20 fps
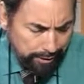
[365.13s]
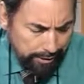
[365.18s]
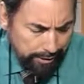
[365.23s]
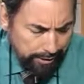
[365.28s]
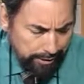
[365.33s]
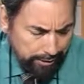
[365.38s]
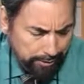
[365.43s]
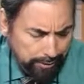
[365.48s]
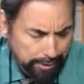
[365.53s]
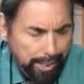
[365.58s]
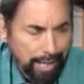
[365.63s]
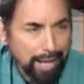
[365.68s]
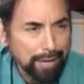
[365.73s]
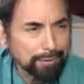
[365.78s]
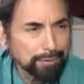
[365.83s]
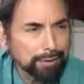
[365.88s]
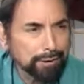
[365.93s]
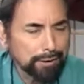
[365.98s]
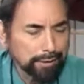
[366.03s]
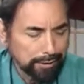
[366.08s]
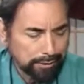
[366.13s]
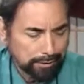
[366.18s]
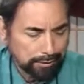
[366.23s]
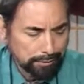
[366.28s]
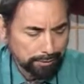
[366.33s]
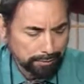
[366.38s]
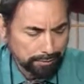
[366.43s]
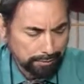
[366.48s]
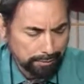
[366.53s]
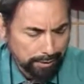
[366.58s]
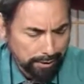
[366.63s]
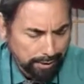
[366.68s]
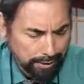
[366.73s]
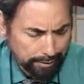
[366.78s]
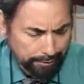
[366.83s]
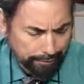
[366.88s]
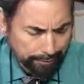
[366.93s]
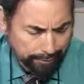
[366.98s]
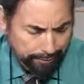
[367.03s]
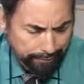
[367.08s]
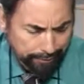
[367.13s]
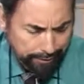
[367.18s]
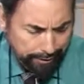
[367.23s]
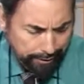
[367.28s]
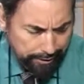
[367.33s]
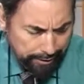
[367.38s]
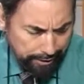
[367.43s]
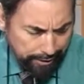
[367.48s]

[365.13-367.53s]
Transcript: you count to uh, 50.